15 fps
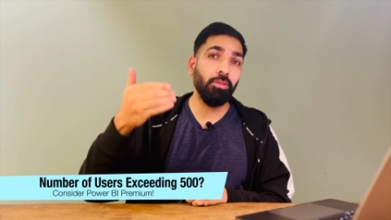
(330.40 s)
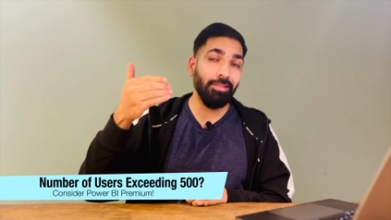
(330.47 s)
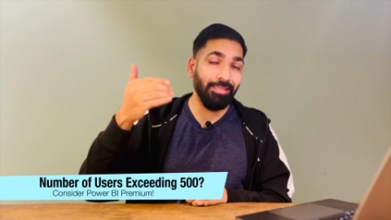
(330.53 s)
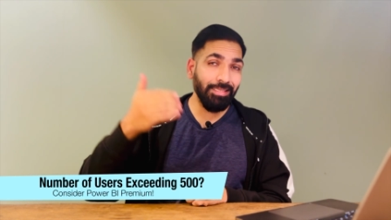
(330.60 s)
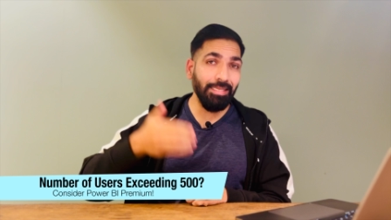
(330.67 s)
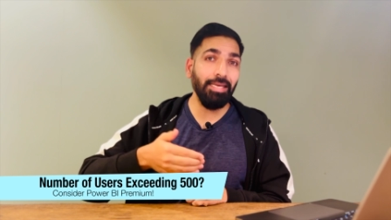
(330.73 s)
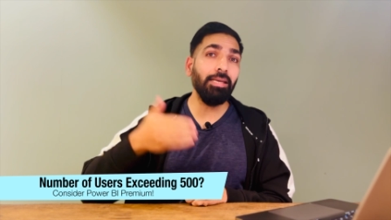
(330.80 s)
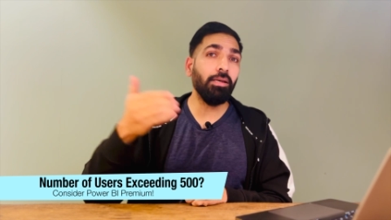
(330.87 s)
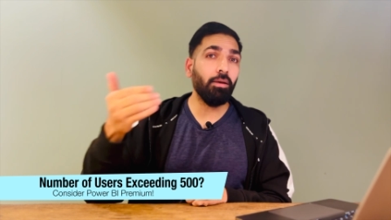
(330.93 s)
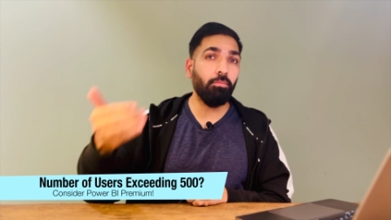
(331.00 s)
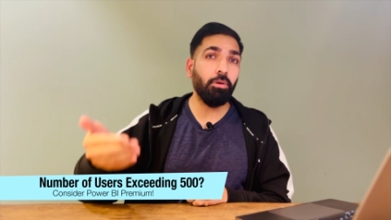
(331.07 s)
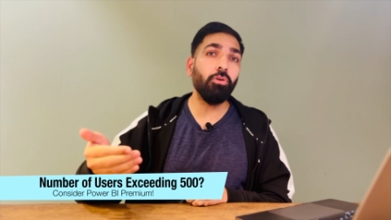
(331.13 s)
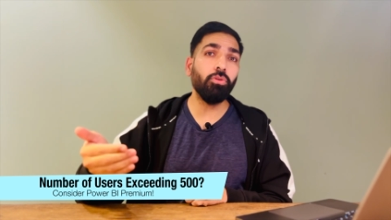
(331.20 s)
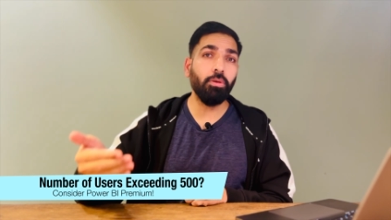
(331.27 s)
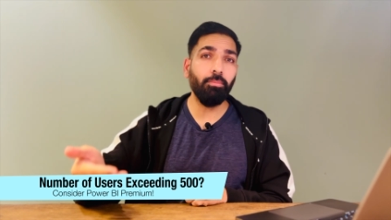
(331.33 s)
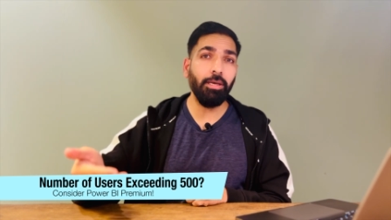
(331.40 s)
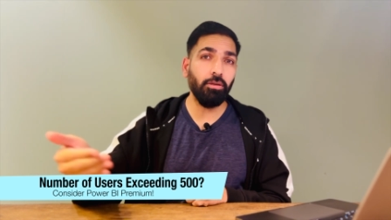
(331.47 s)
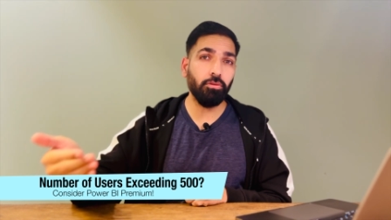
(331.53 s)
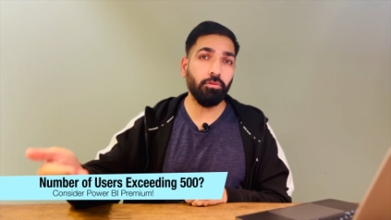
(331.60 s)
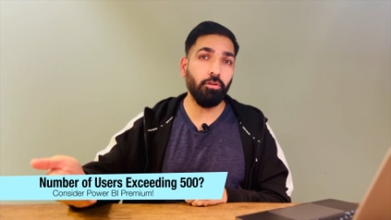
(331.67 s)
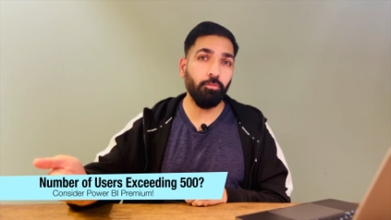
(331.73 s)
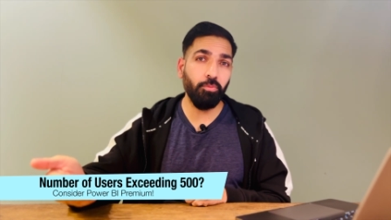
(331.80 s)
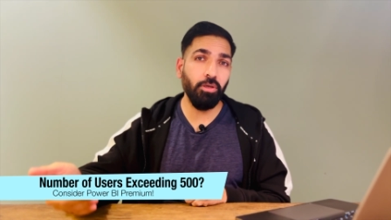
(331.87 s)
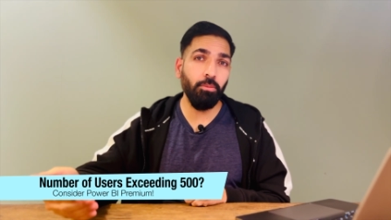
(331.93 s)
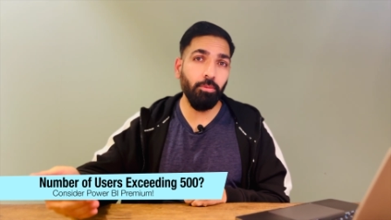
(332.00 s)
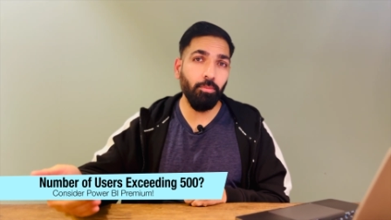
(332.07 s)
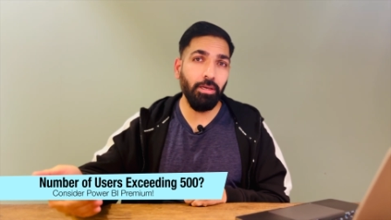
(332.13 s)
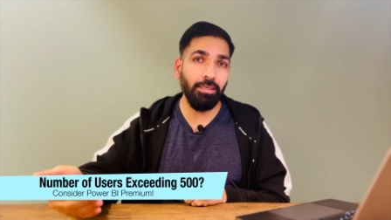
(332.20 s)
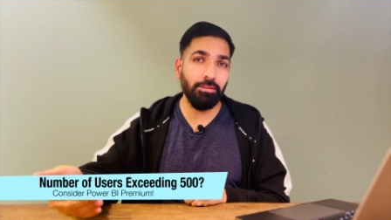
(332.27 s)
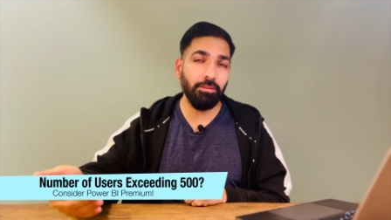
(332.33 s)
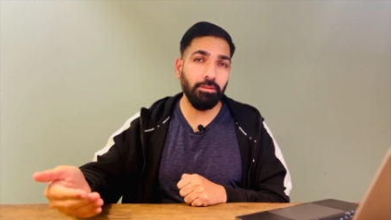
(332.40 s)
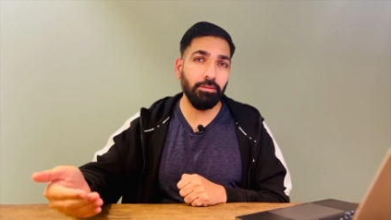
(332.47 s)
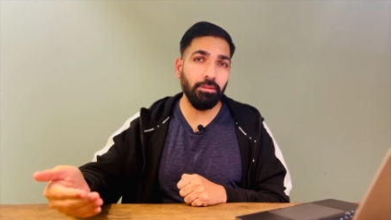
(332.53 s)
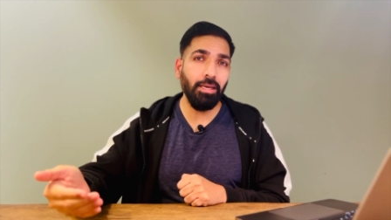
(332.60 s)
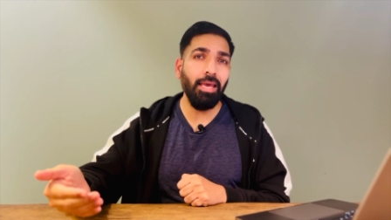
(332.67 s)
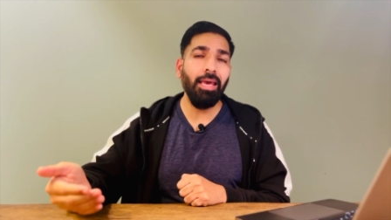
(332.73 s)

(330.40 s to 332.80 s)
think about the Microsoft Premium license.